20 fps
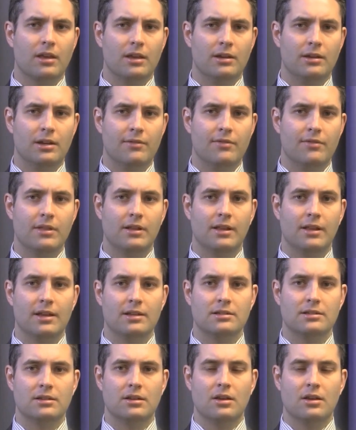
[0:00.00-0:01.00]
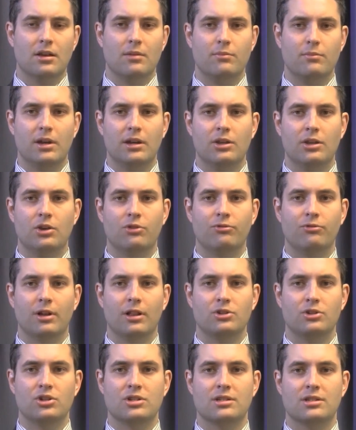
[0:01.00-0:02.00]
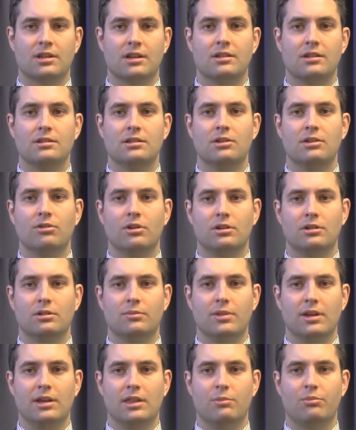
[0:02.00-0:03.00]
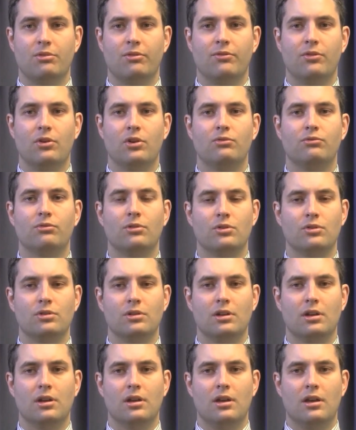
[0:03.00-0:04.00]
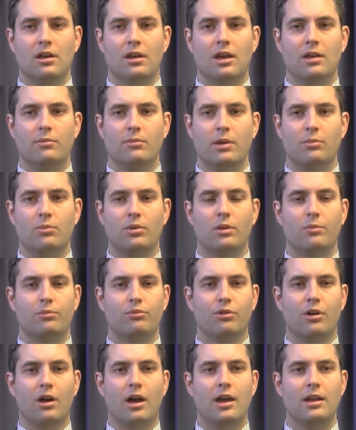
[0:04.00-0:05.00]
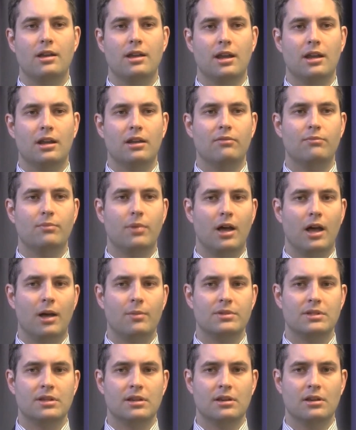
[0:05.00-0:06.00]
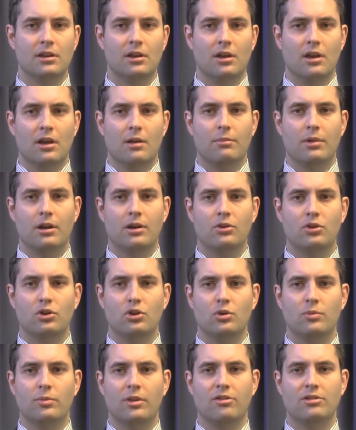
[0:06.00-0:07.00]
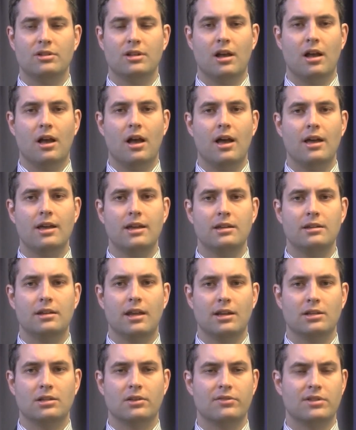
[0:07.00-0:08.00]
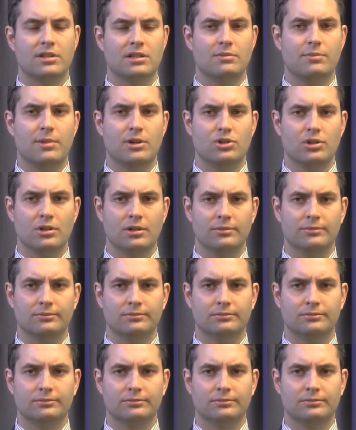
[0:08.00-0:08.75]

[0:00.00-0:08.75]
Nevertheless, many urologists consider it to be the preferred route in men with a prior negative biopsy, but in whom there is a high index of suspicion.